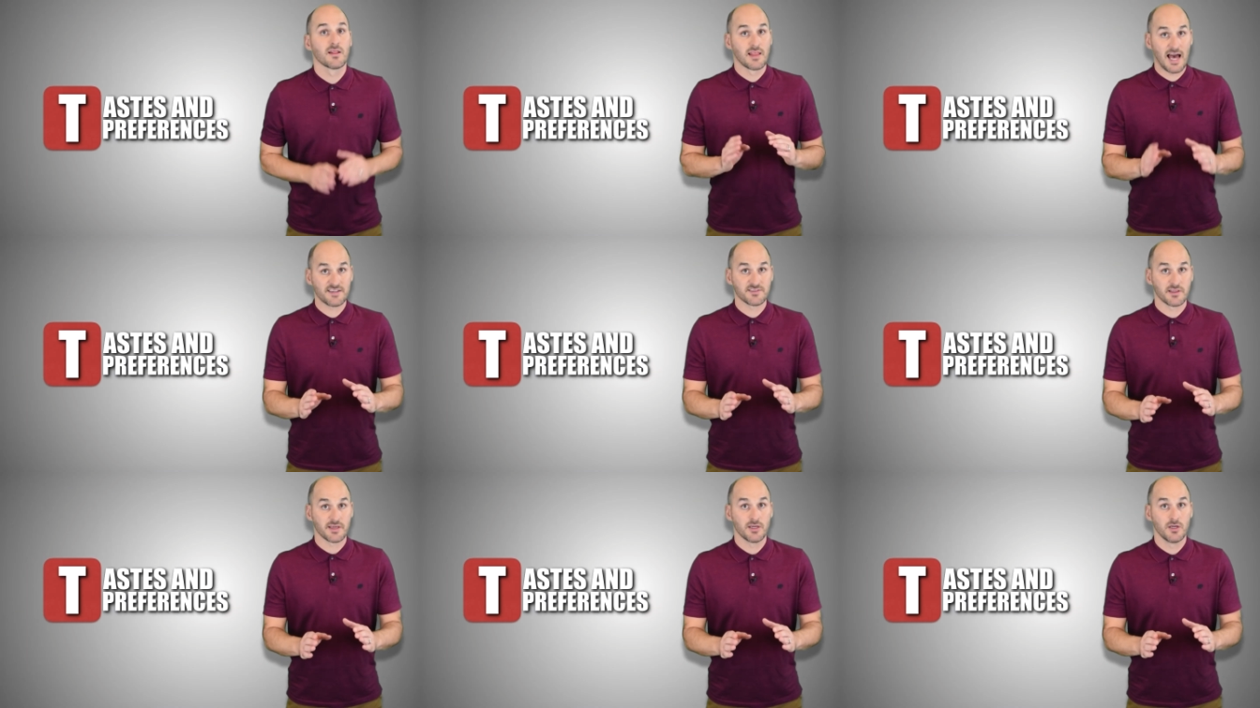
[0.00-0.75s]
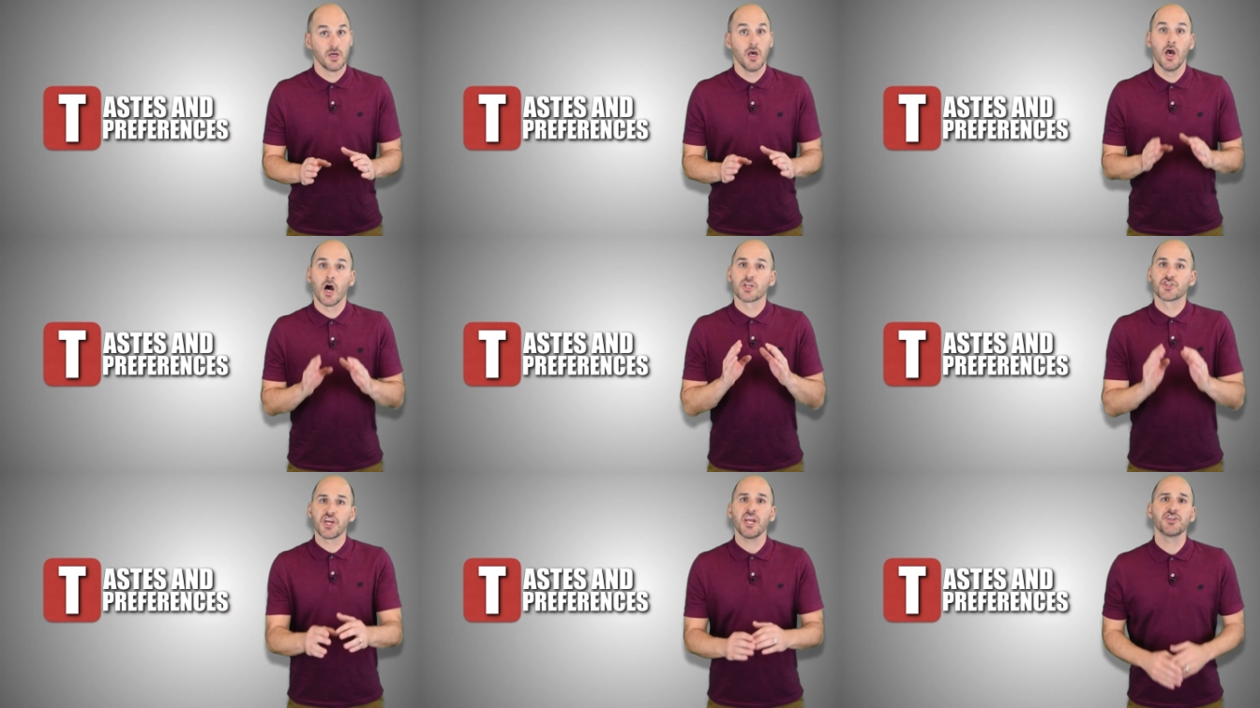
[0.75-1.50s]
Lastly, a
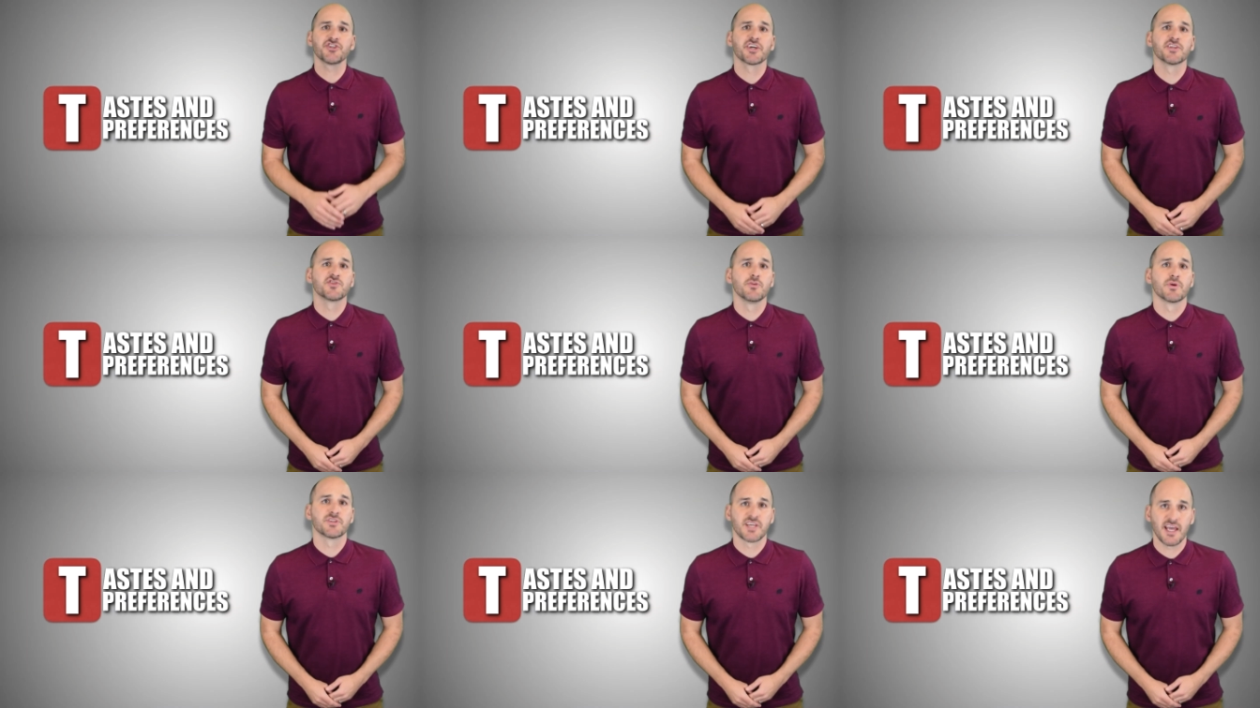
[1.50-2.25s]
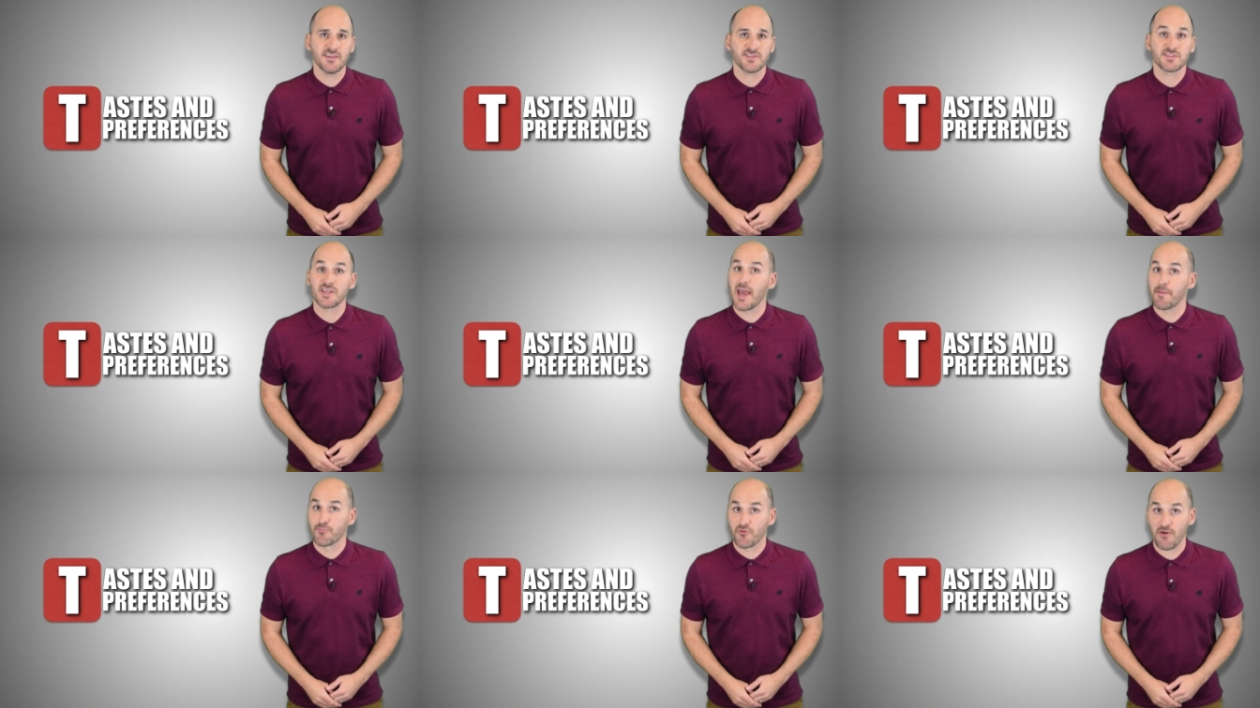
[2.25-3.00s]
change in consumer tastes
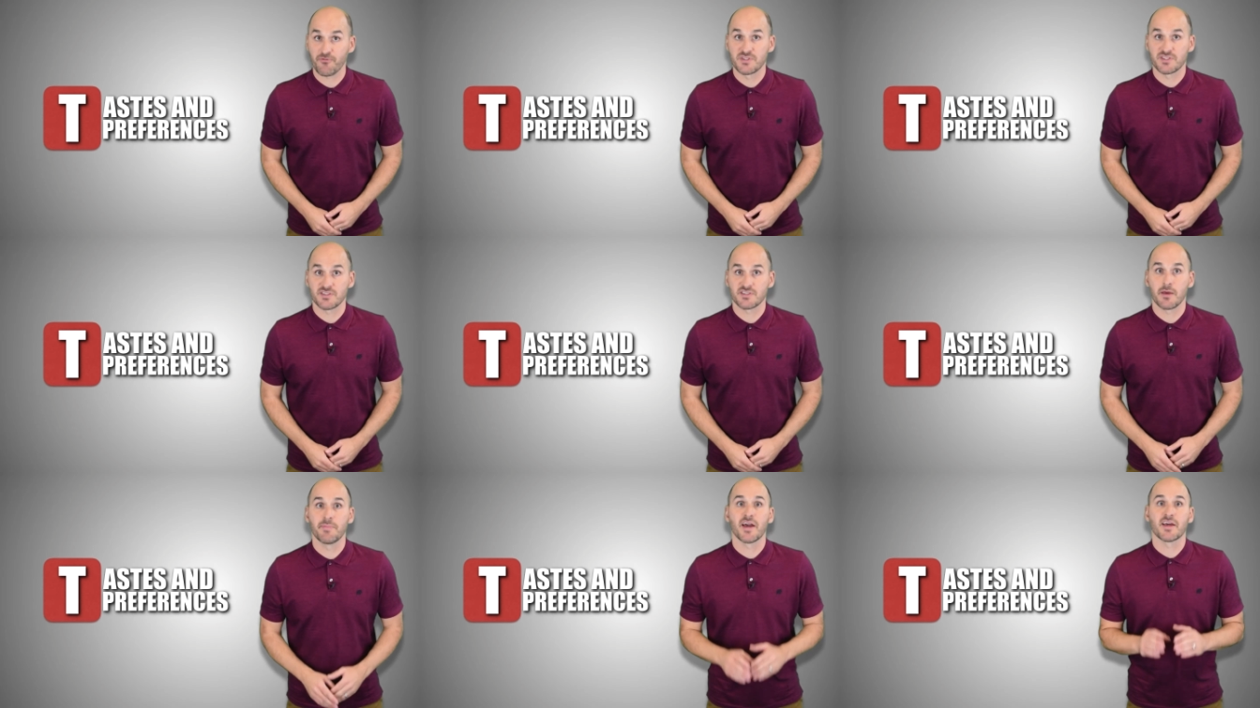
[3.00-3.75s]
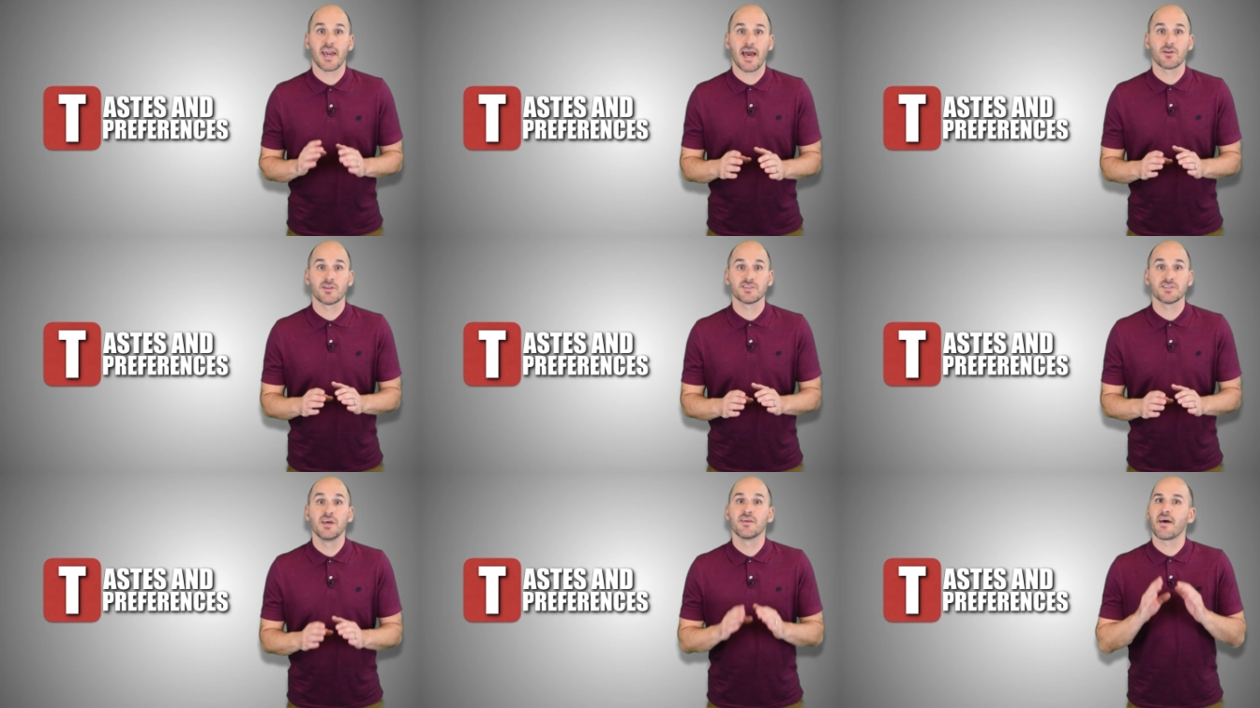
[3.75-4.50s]
and preferences can be a
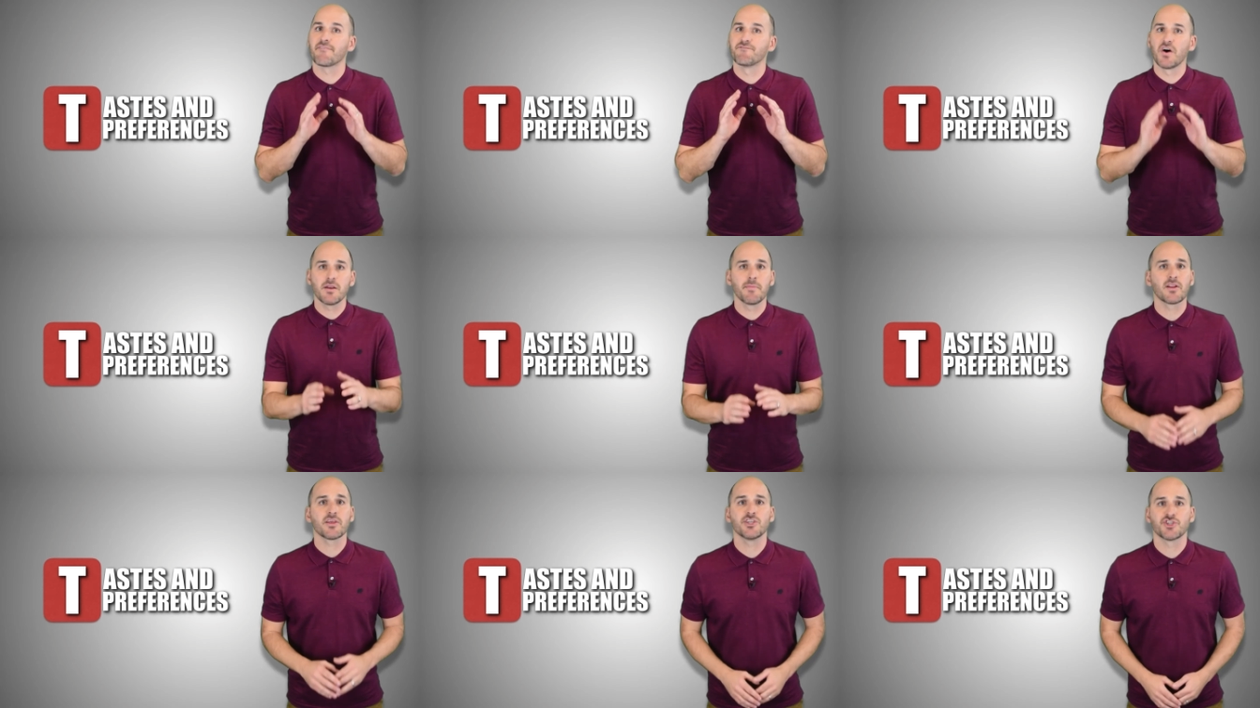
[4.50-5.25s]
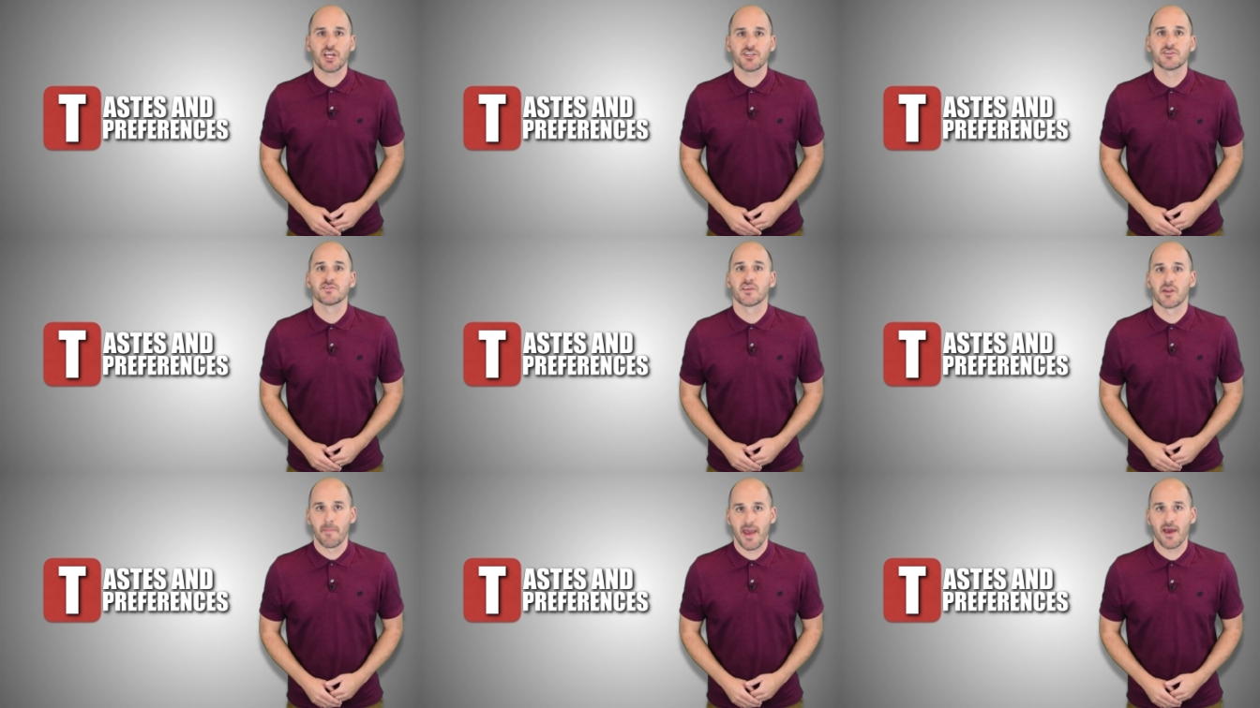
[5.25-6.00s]
catalyst that fundamentally changes the
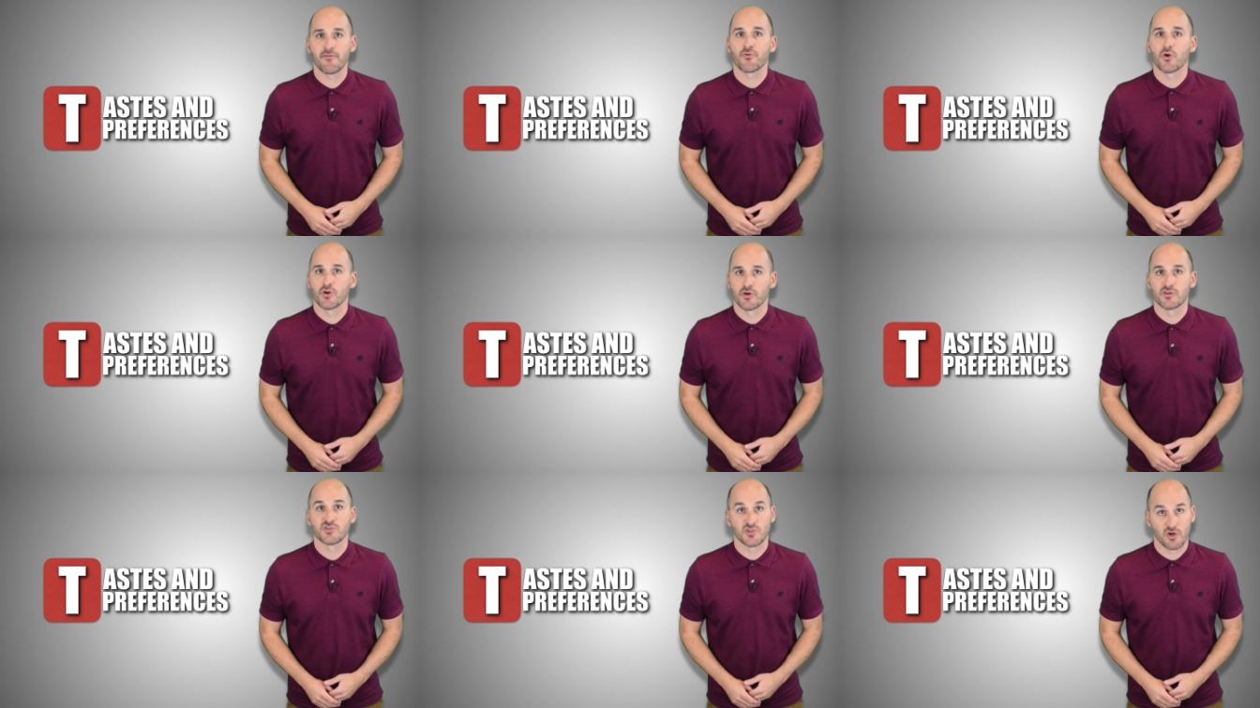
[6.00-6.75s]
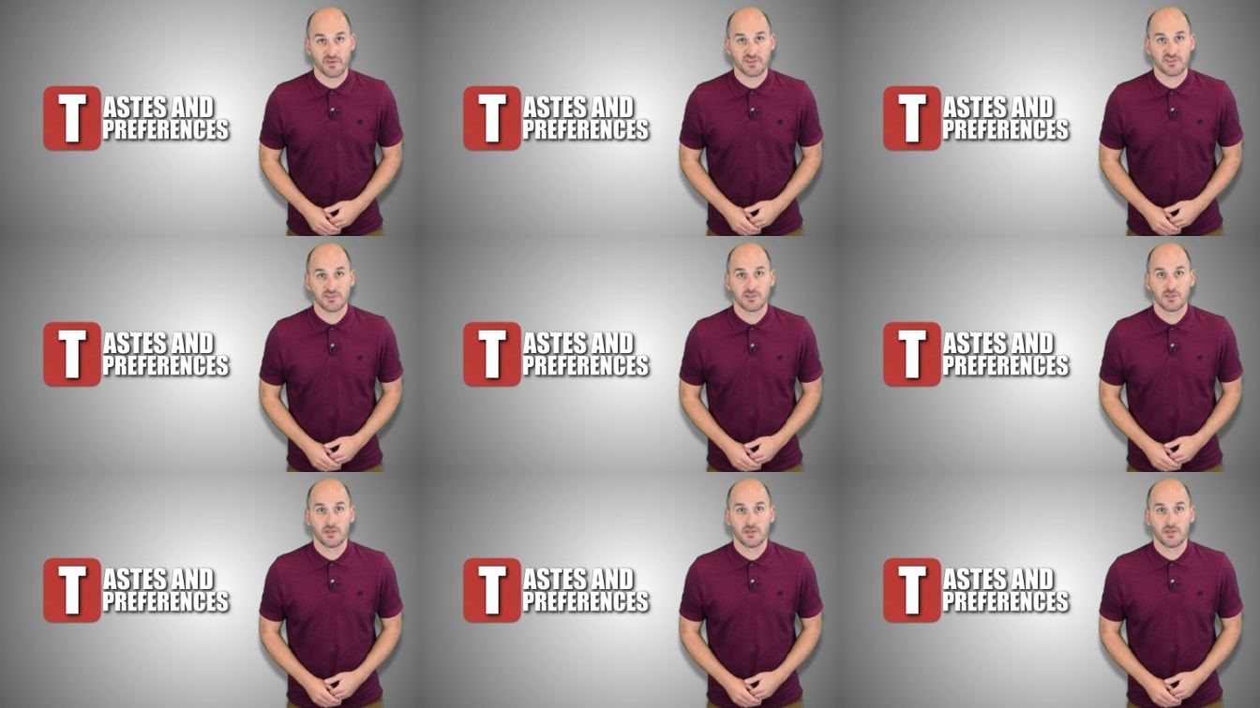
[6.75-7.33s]
demand for a good or service.